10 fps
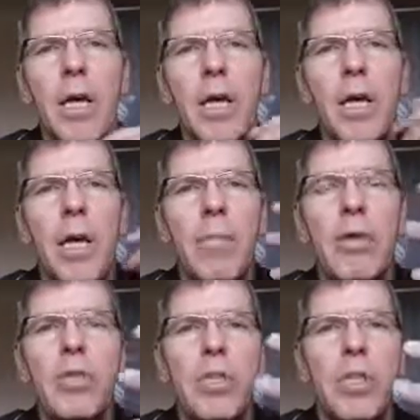
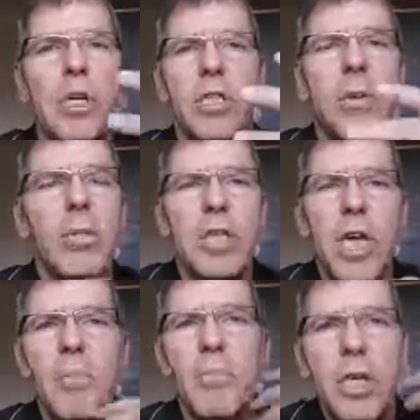about subjects
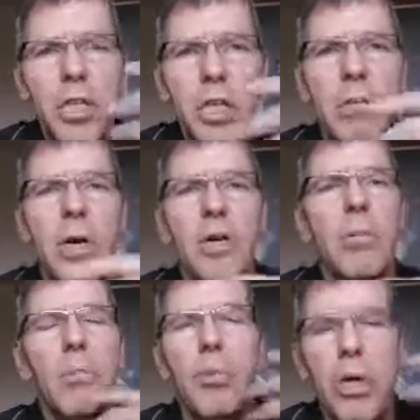I'm passionate
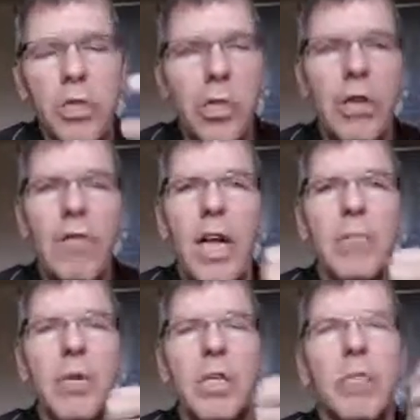about personal
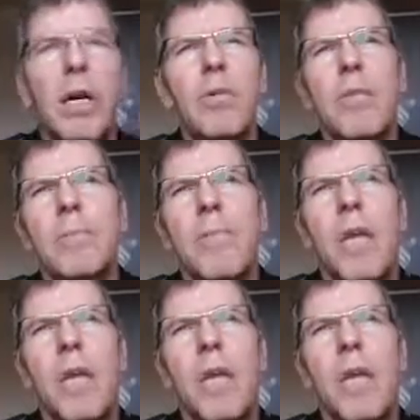development, about